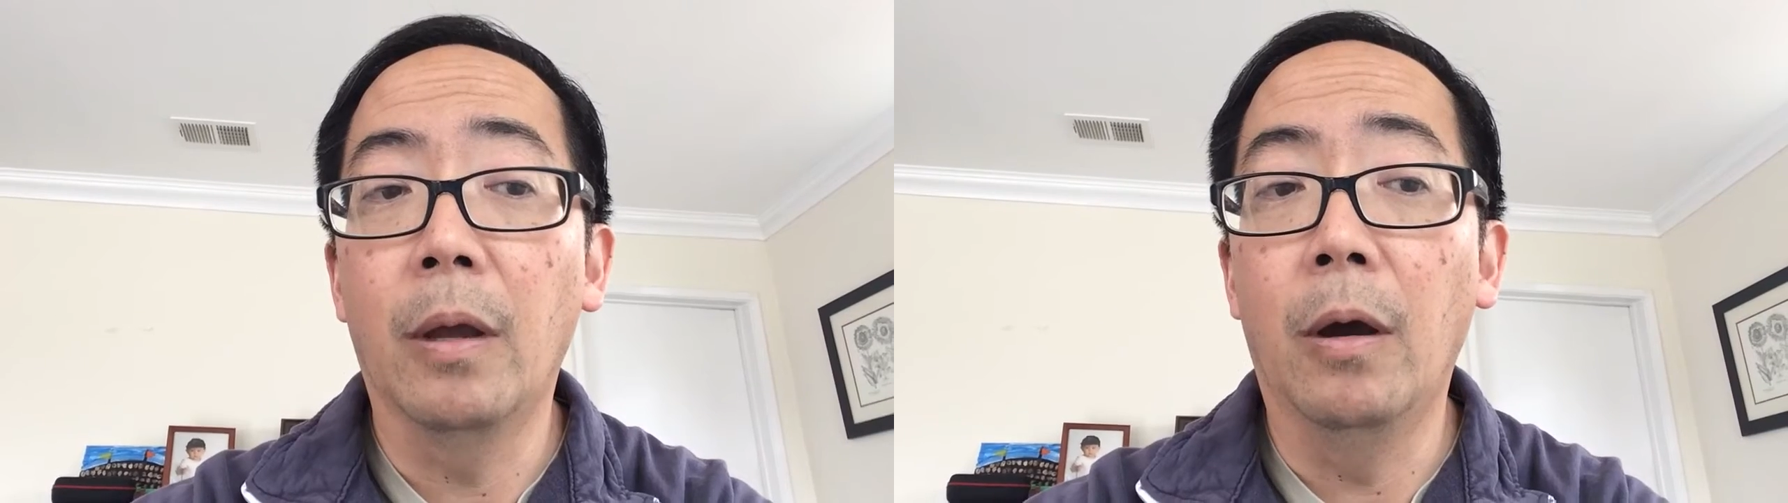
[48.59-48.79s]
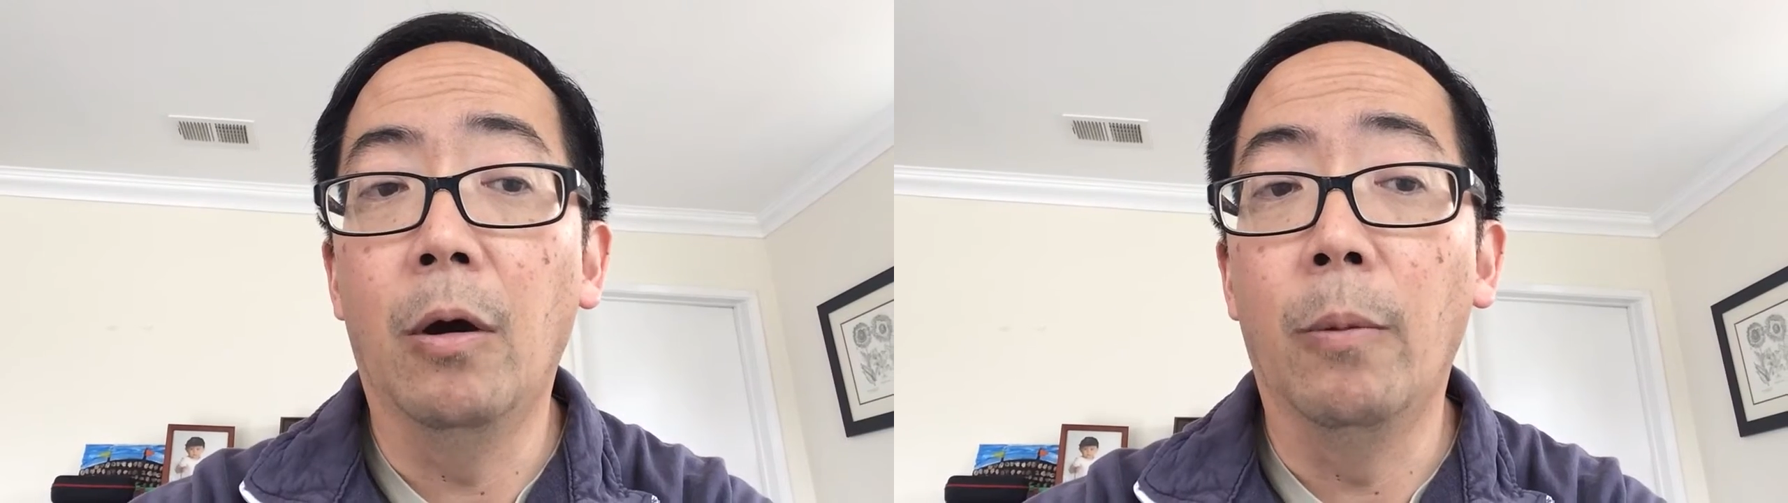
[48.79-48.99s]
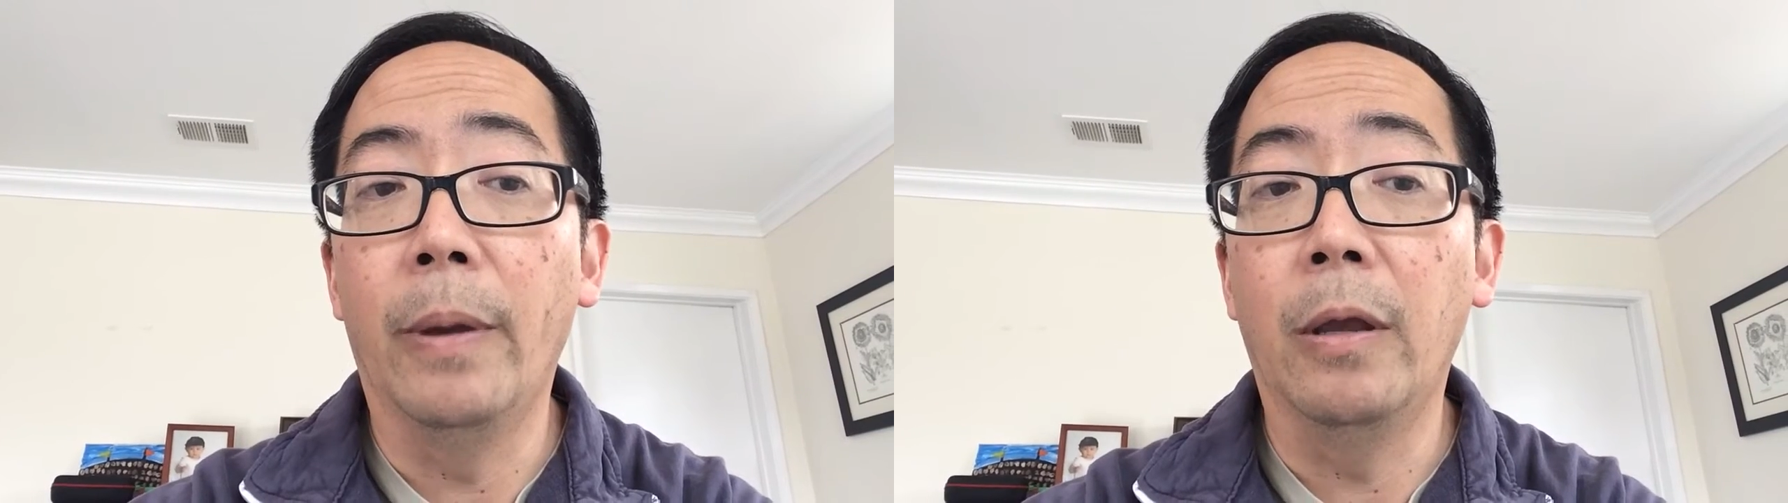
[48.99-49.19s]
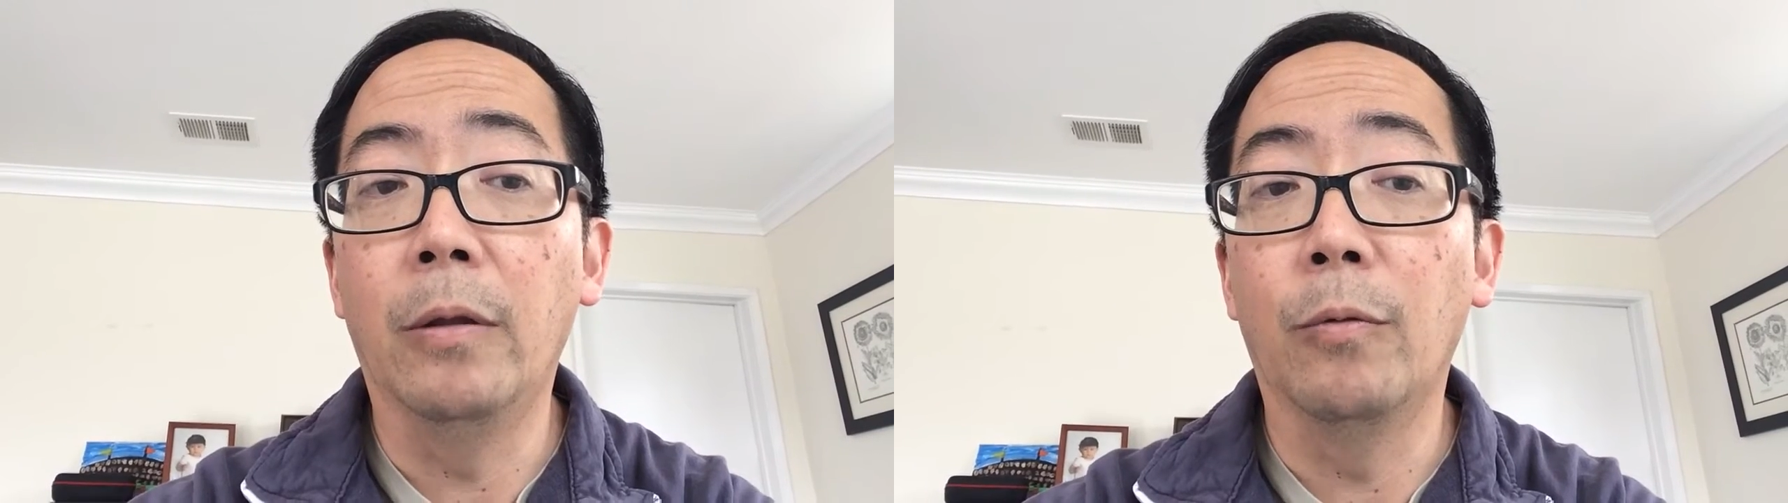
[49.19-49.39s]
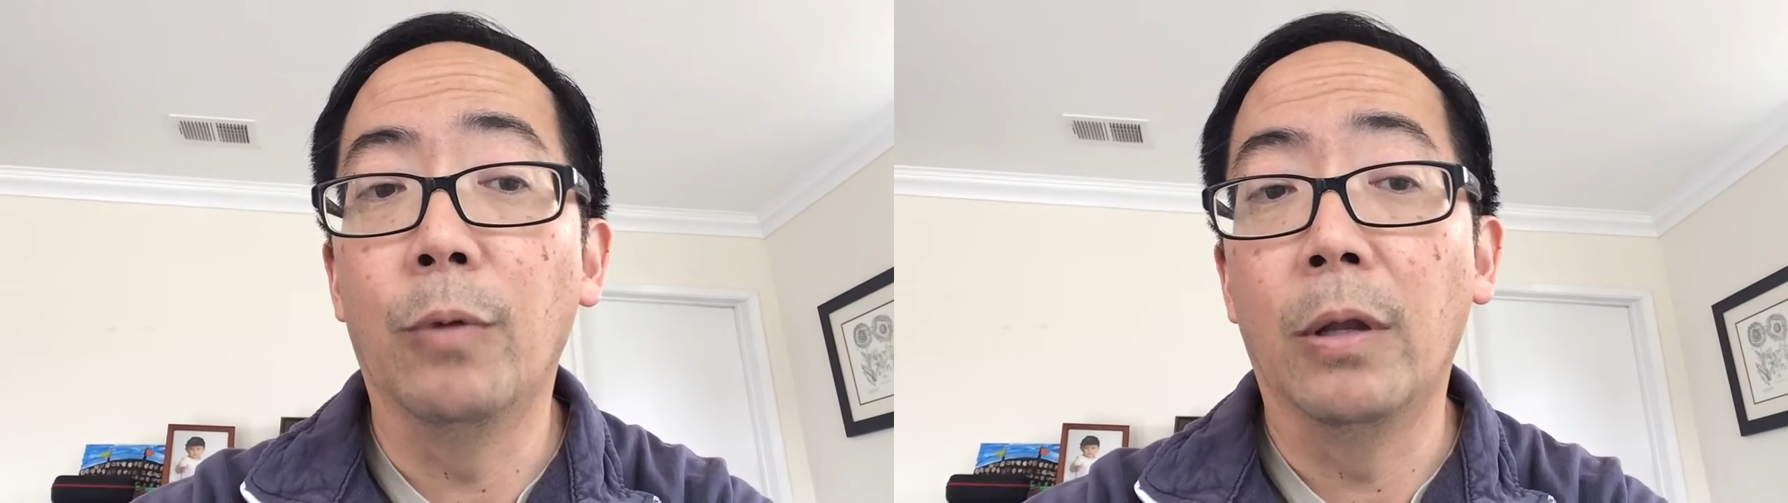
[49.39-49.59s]
uh, or
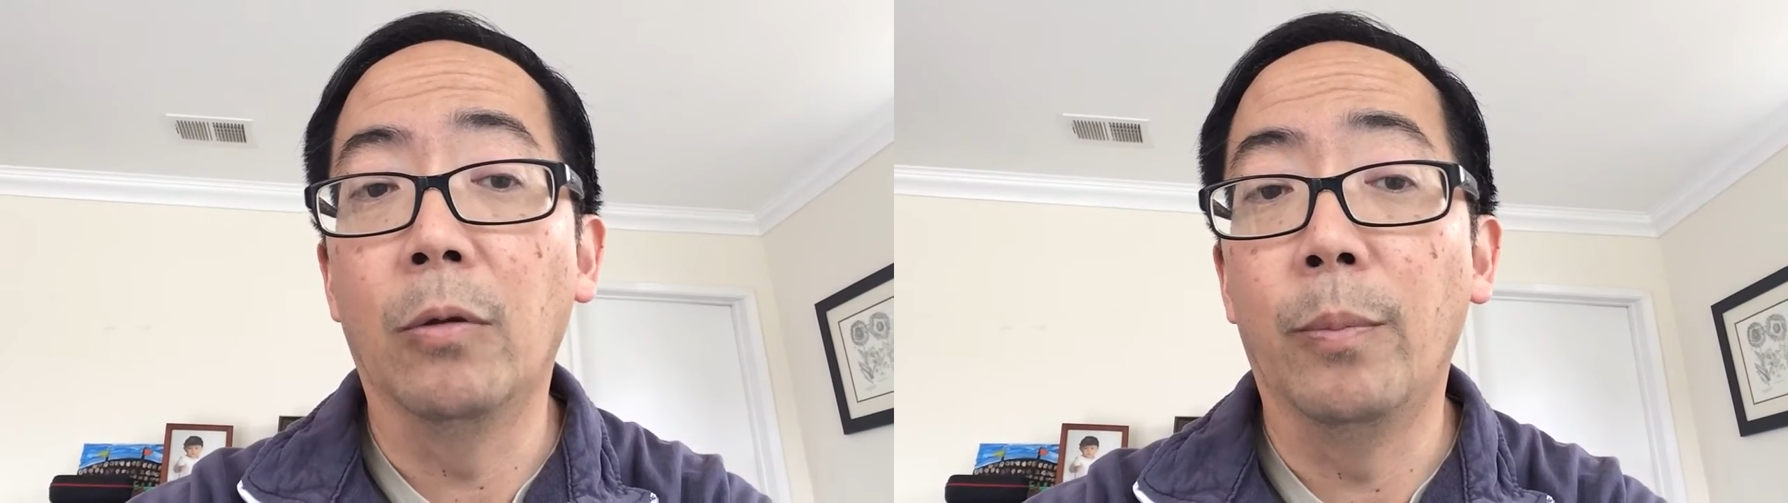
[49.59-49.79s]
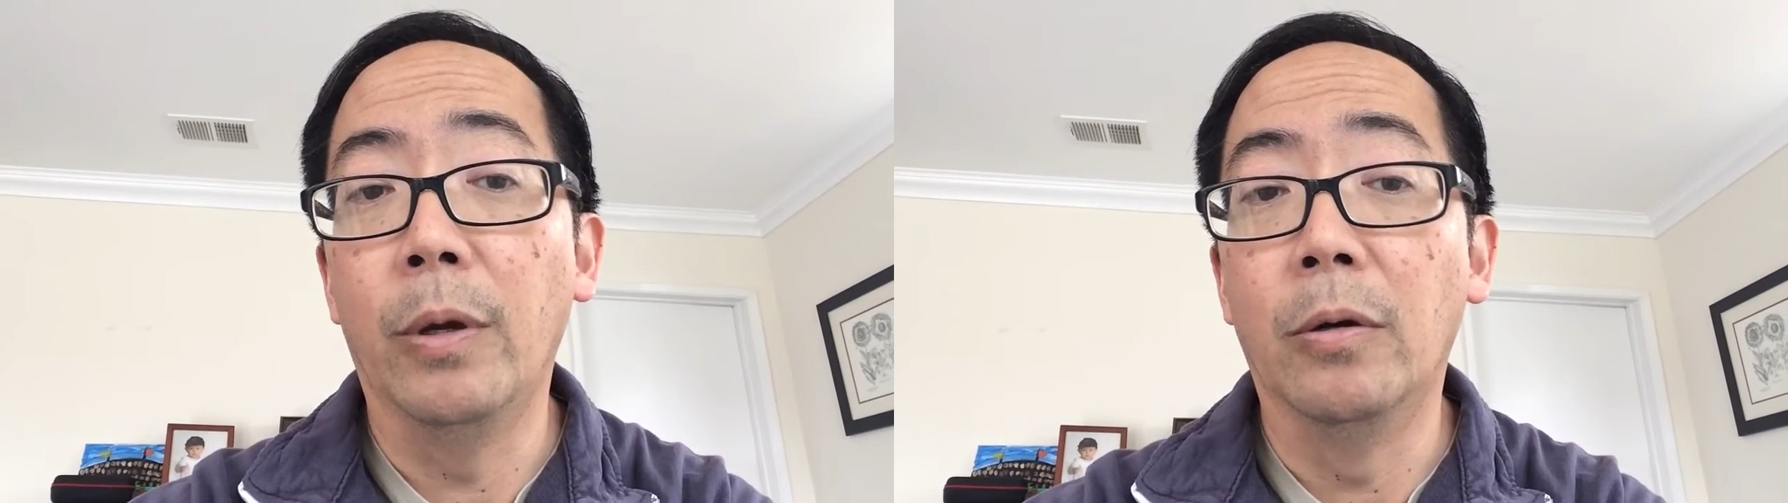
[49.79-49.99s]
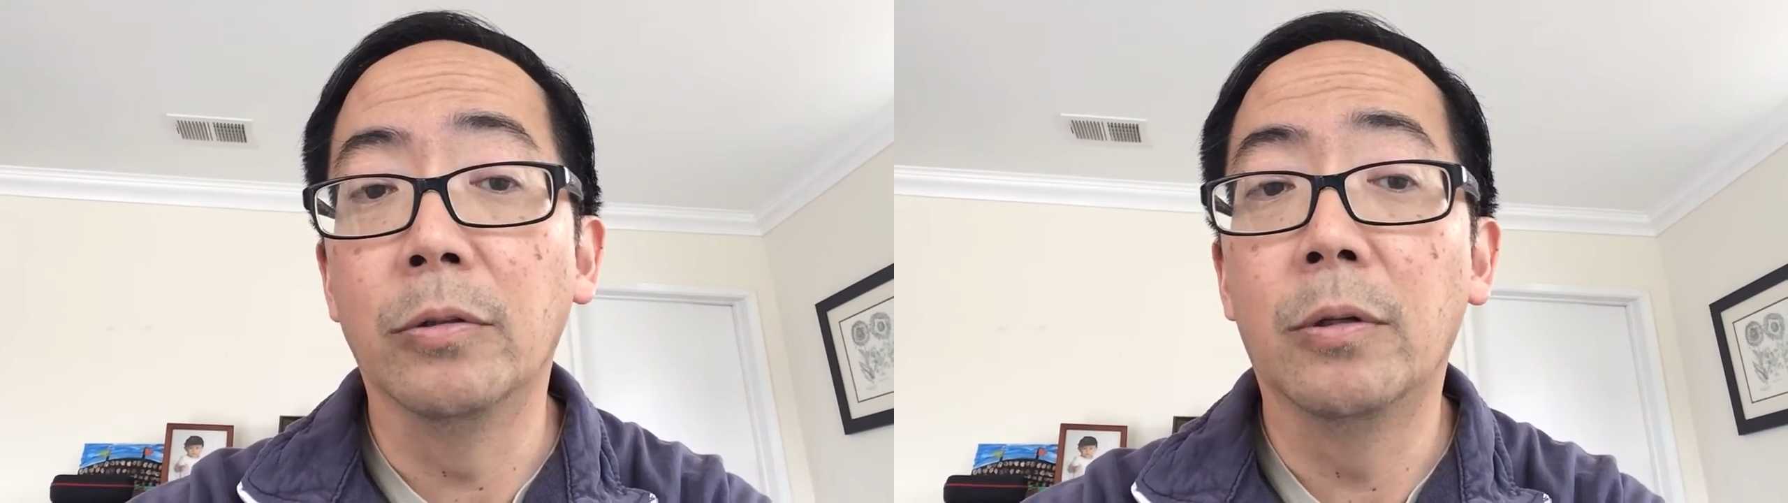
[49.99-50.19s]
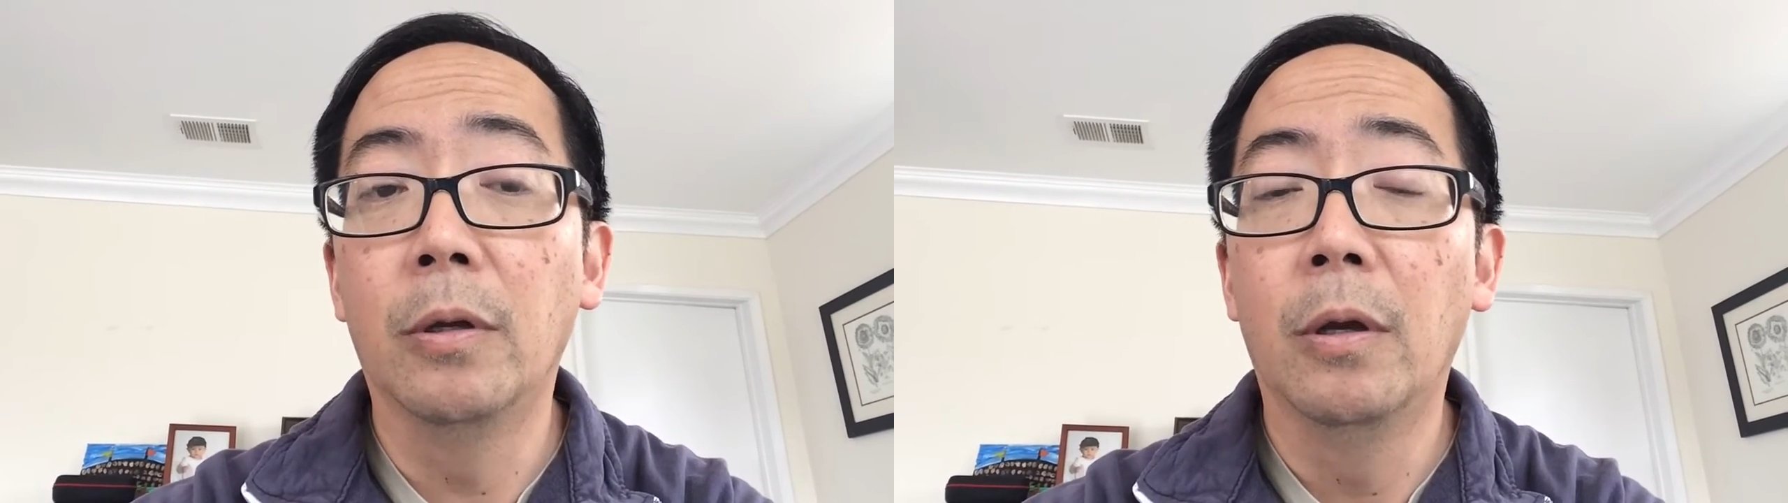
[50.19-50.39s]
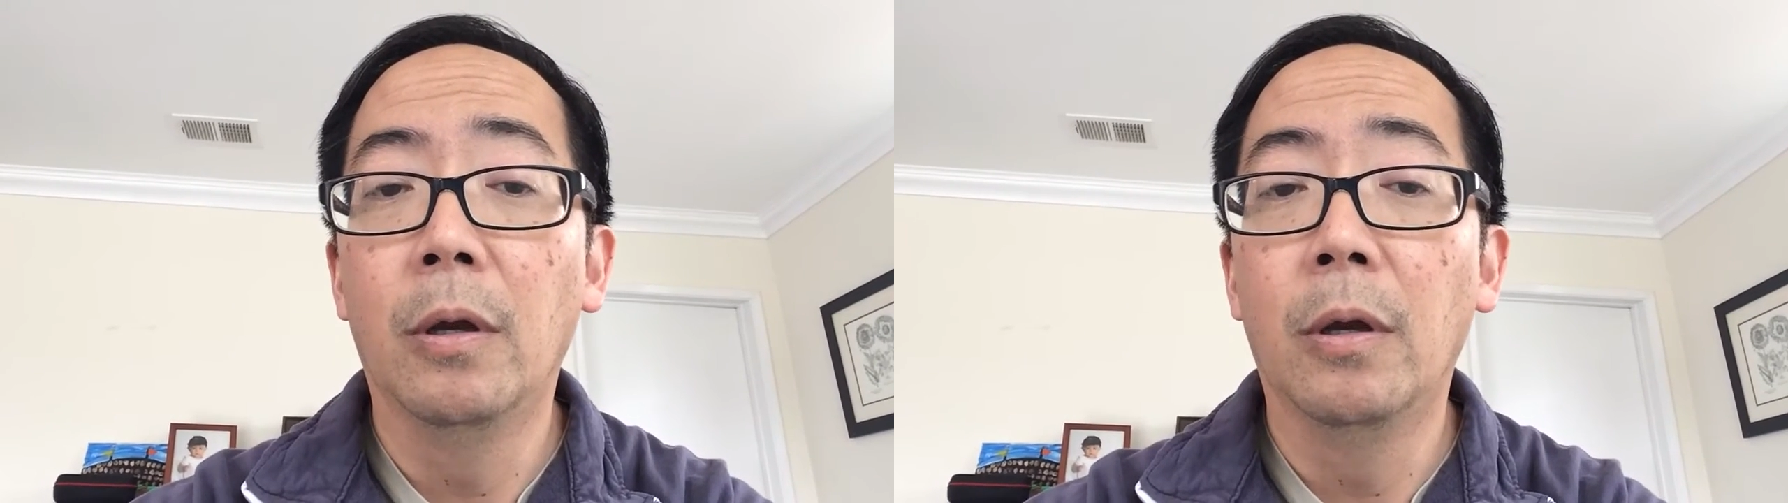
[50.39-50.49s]
paying the rent or bills.